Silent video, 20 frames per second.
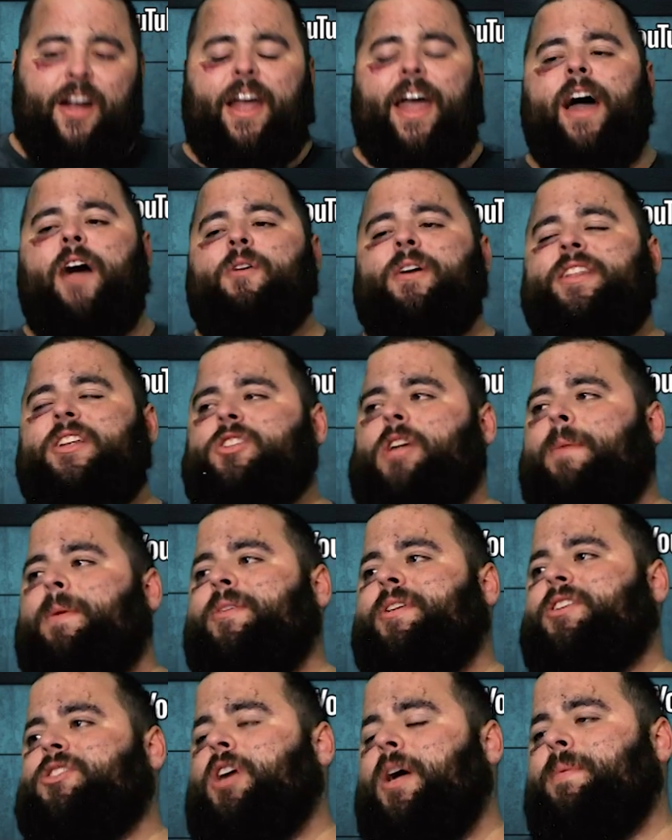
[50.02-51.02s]
I'll read the script.
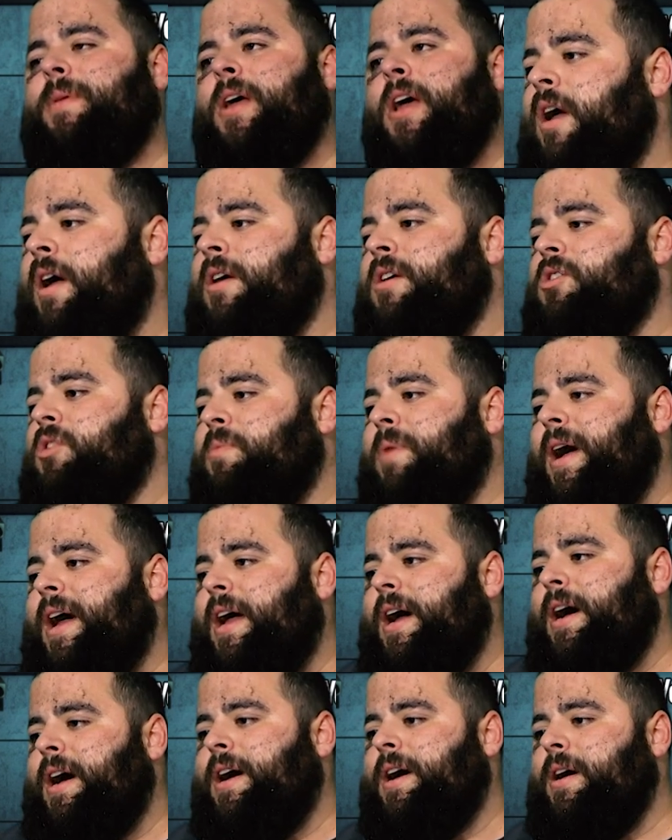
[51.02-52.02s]

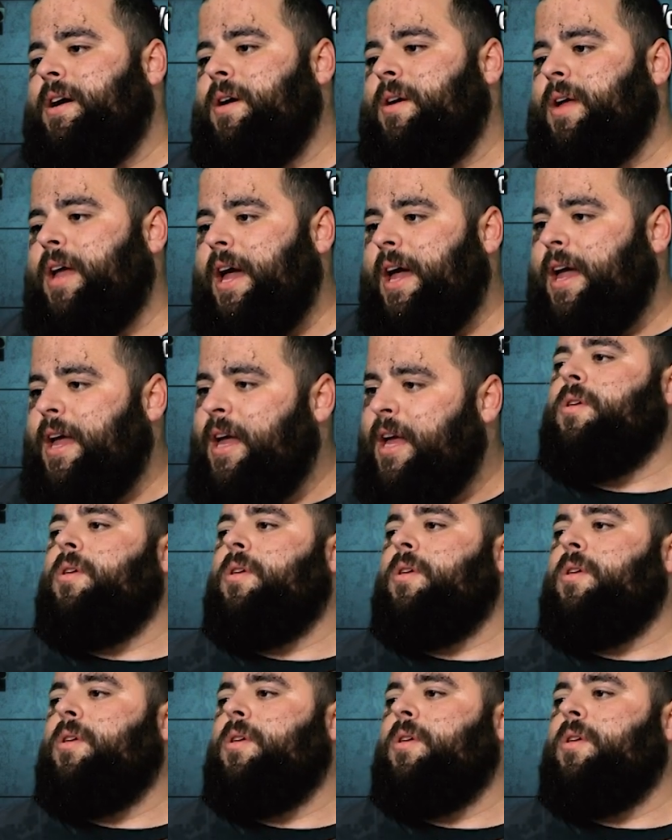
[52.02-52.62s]
Okay.